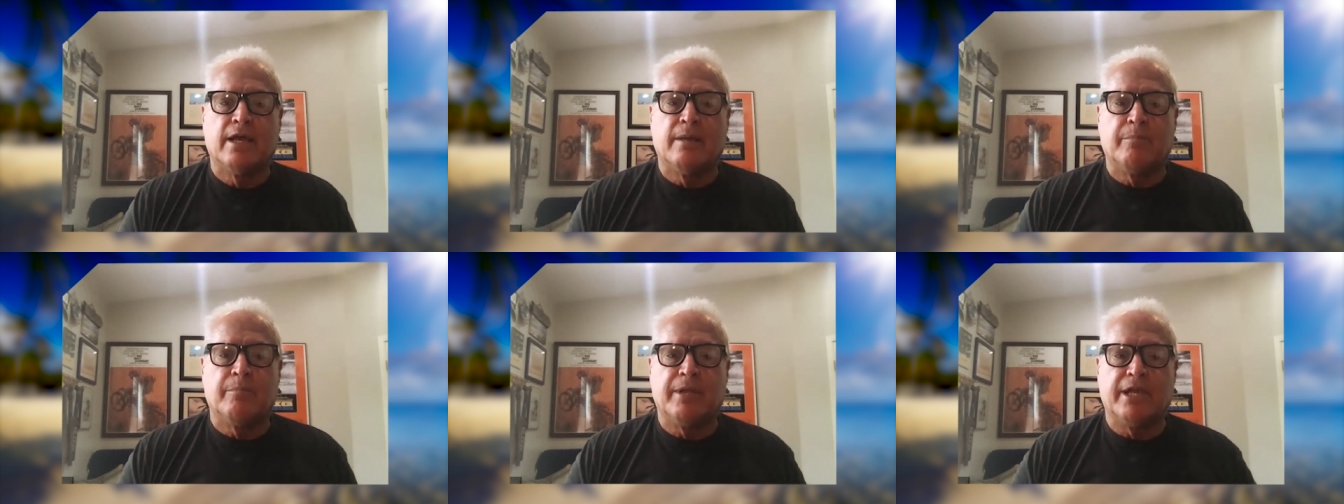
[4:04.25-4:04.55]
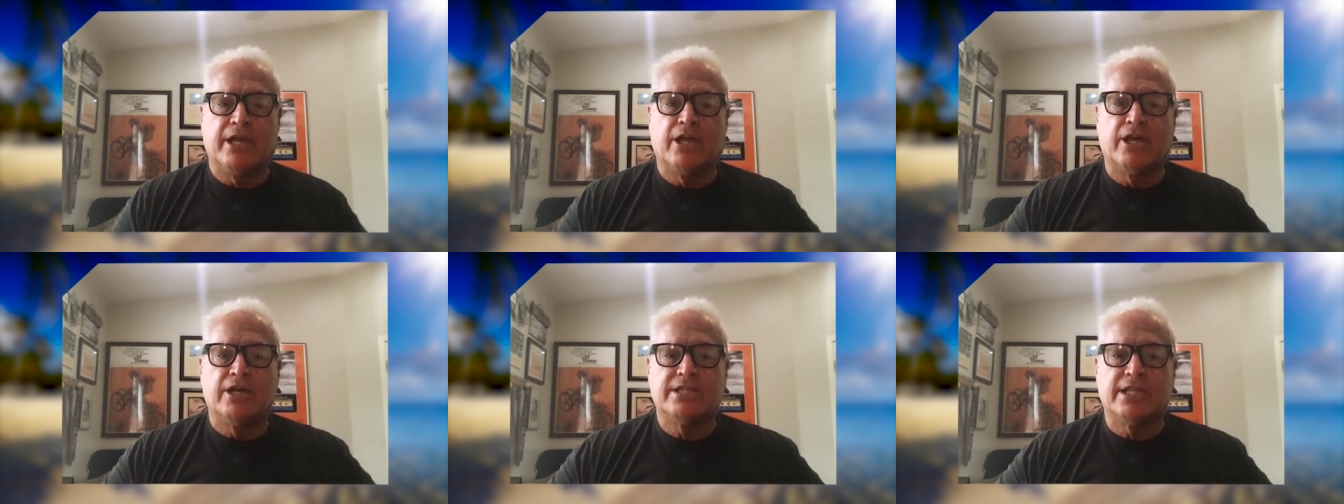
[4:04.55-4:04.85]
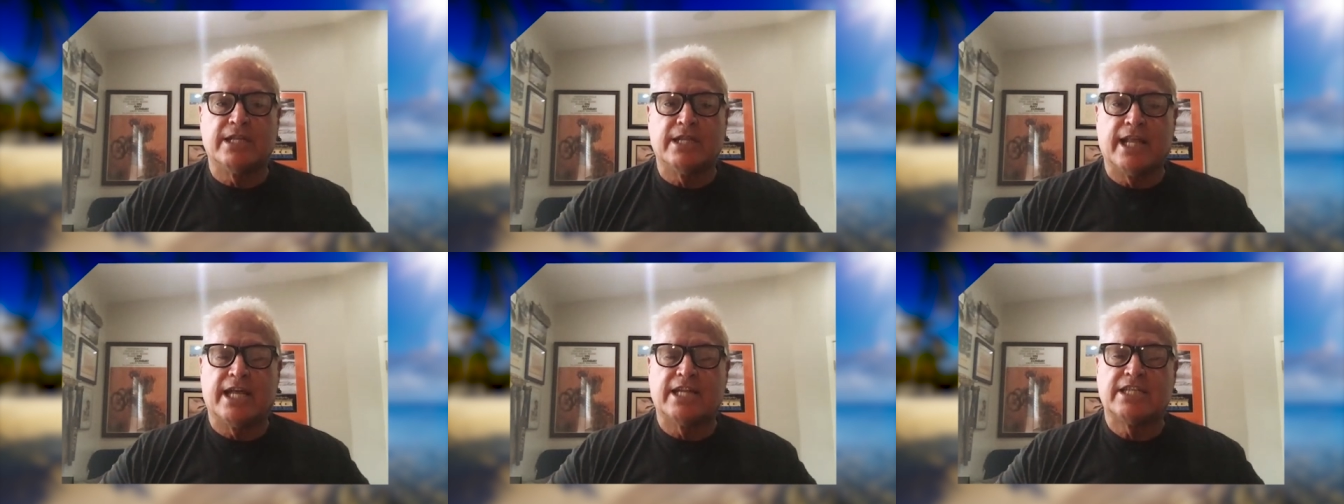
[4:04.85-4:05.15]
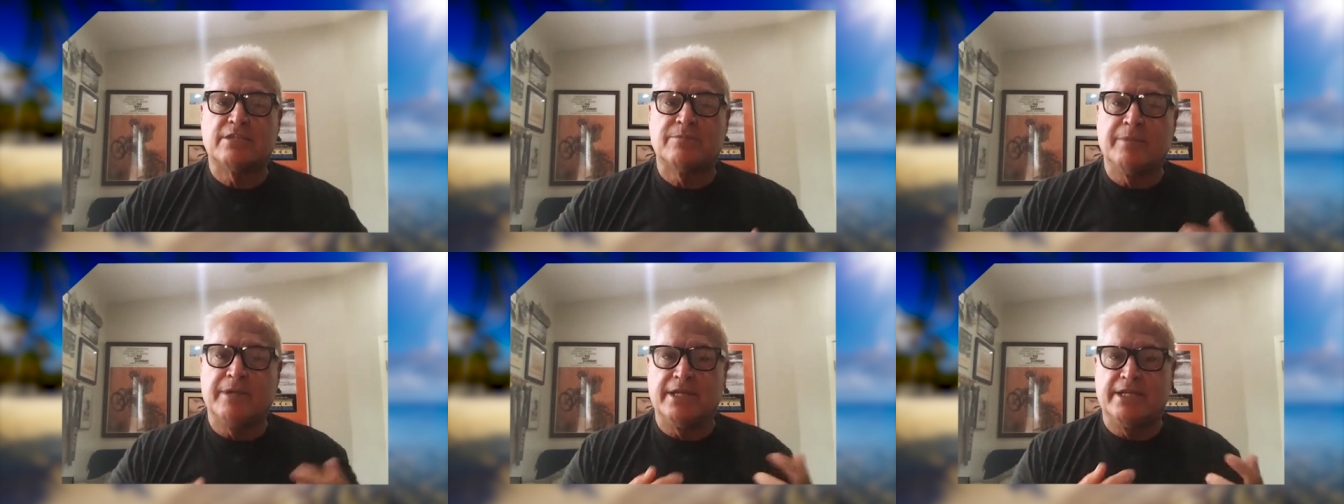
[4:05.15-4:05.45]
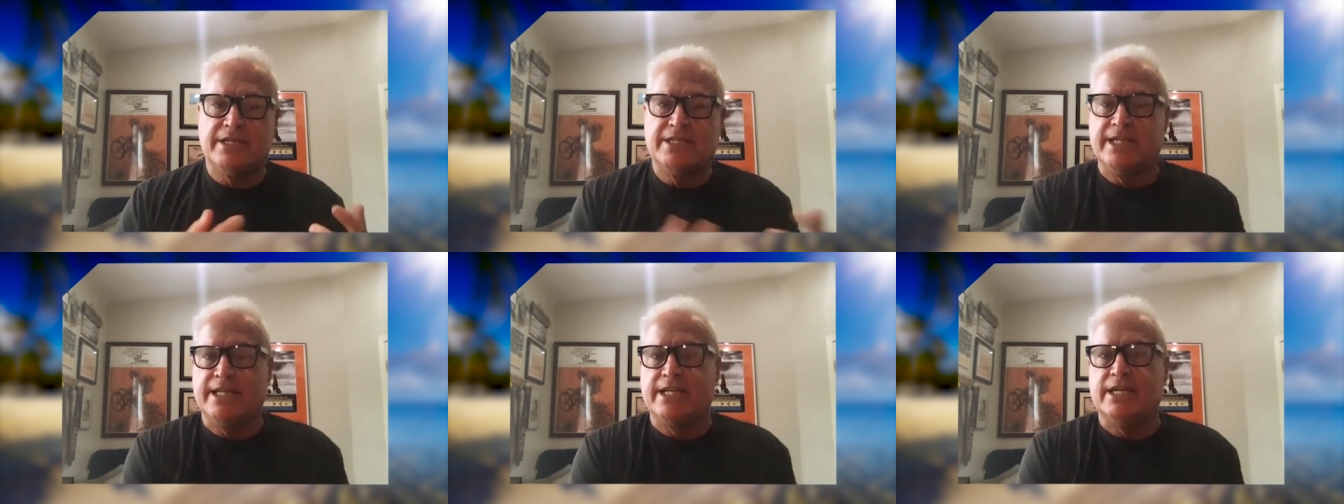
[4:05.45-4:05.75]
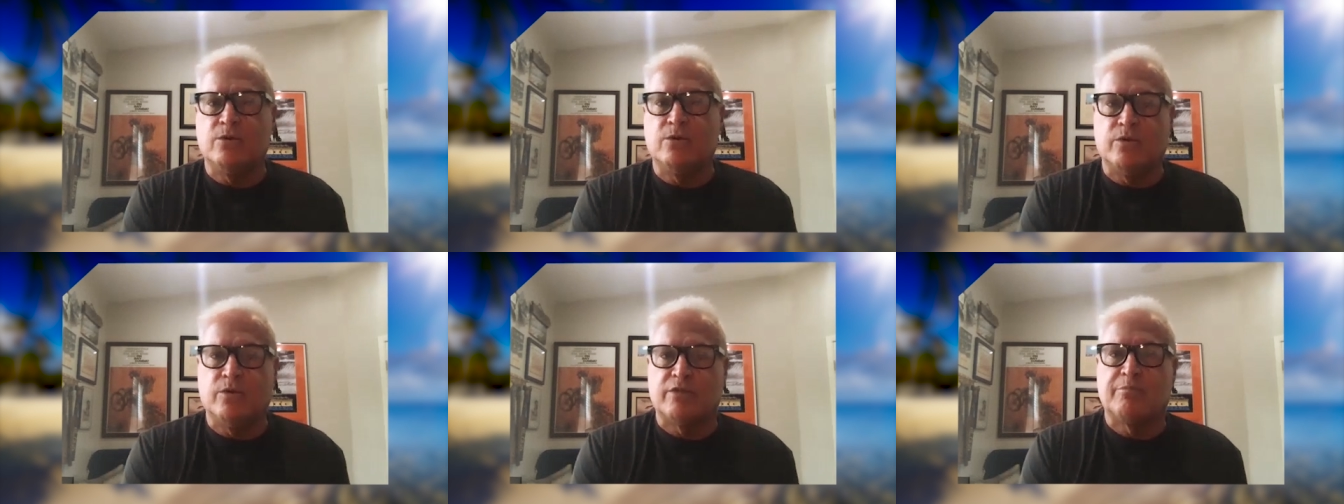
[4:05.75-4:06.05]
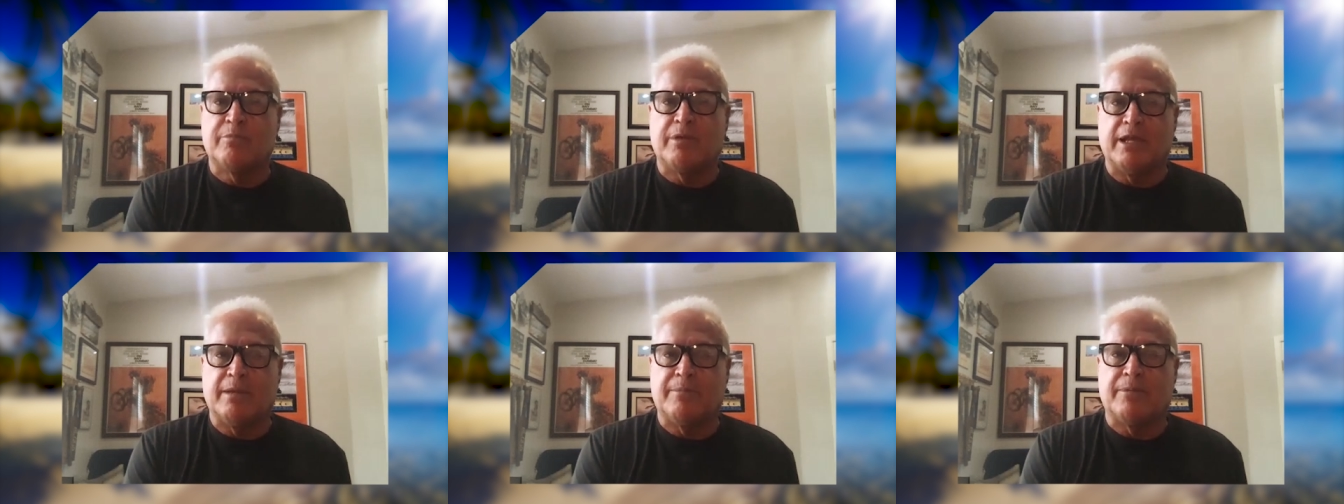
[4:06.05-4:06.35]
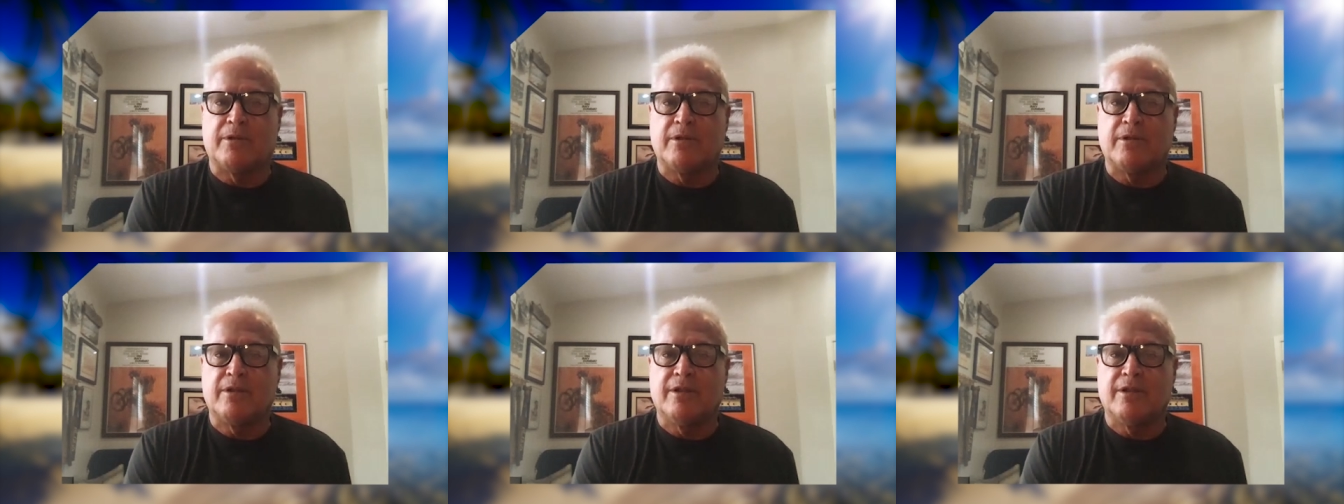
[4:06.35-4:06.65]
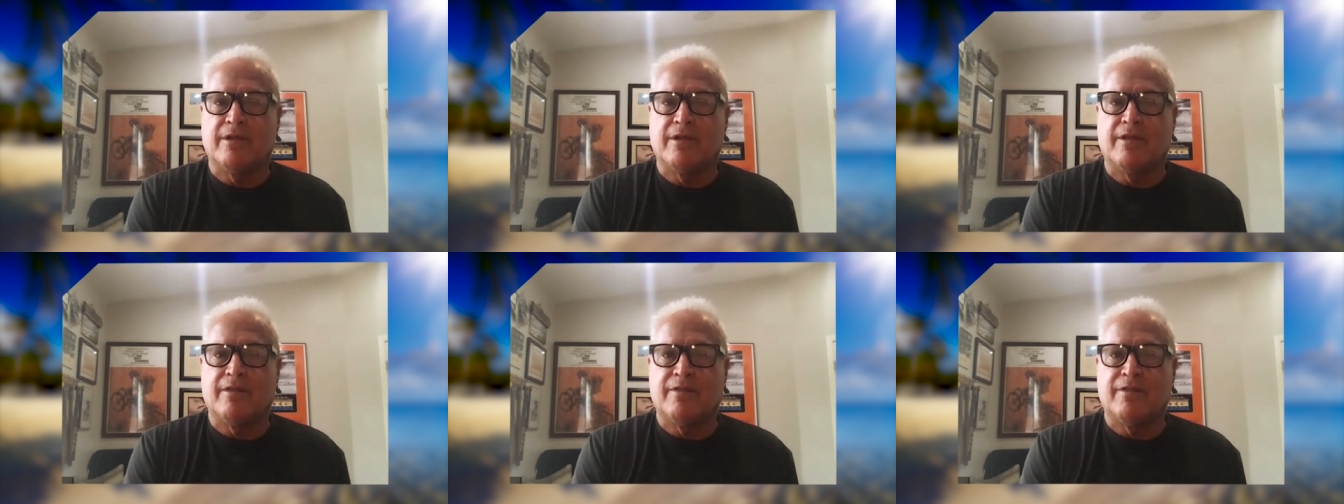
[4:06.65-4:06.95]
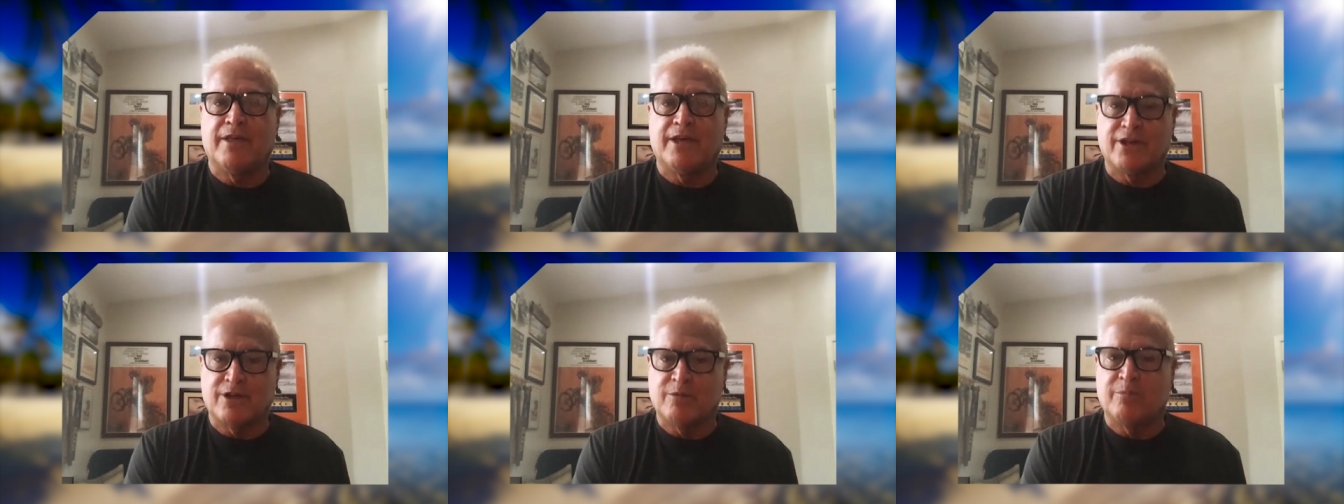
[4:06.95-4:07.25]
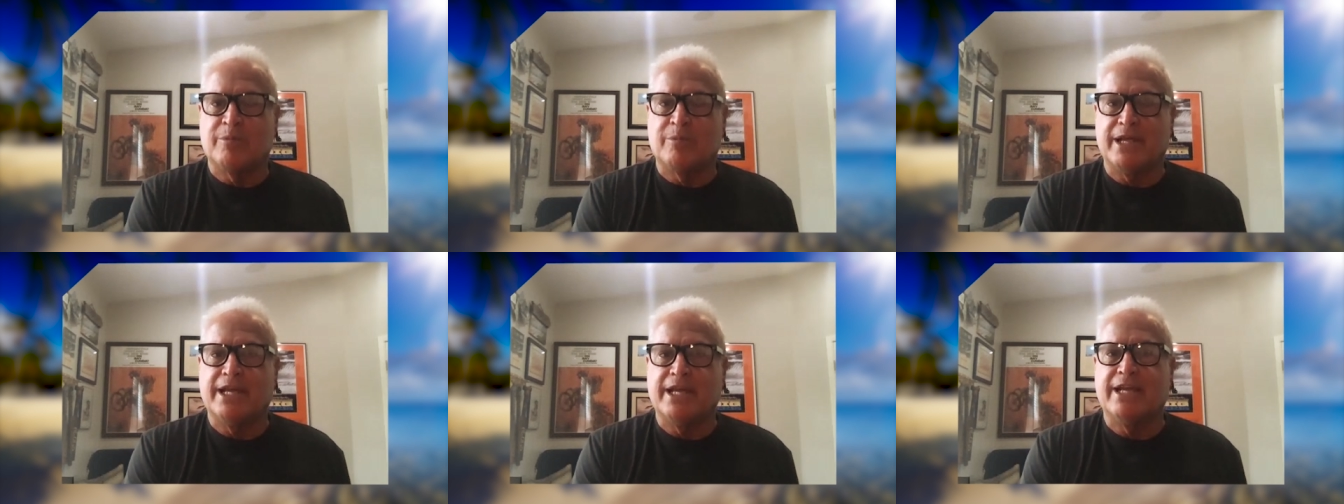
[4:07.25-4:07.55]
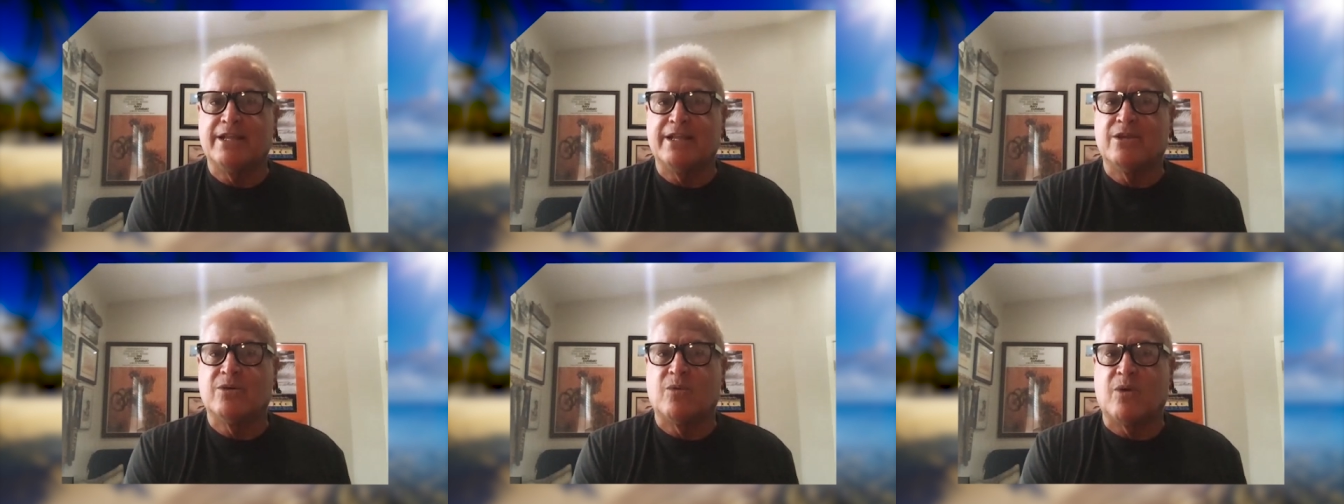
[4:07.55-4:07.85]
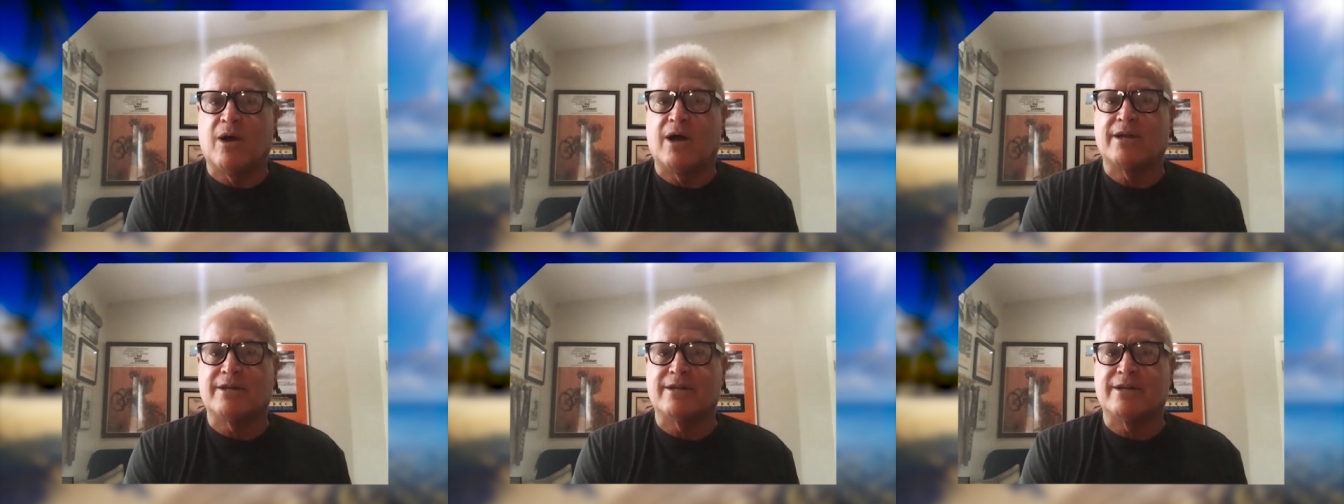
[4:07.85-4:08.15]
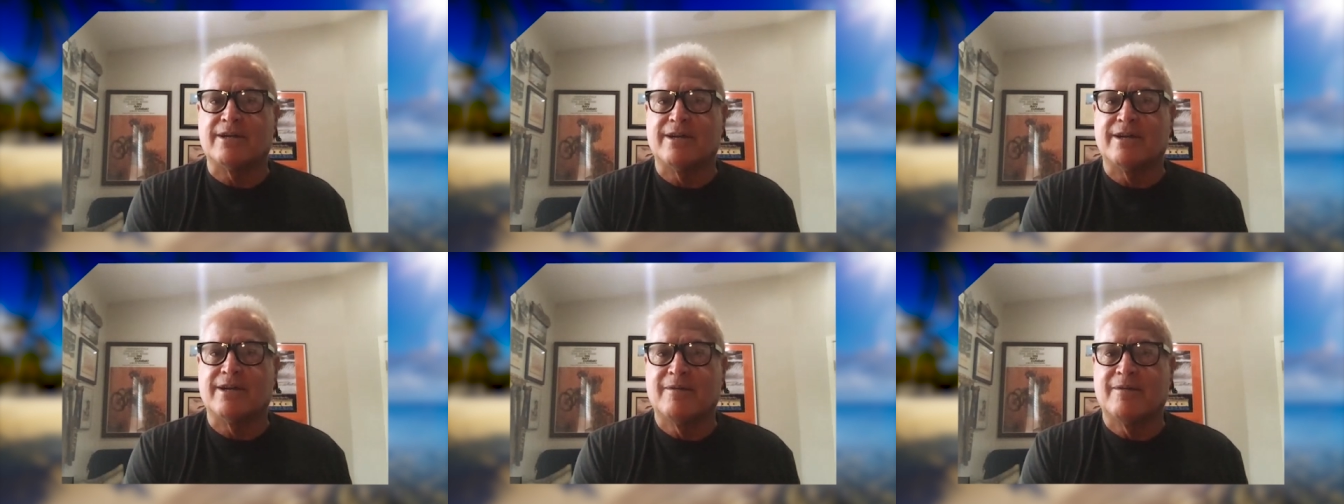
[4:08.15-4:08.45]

because it lets me deal with people that are being in the water.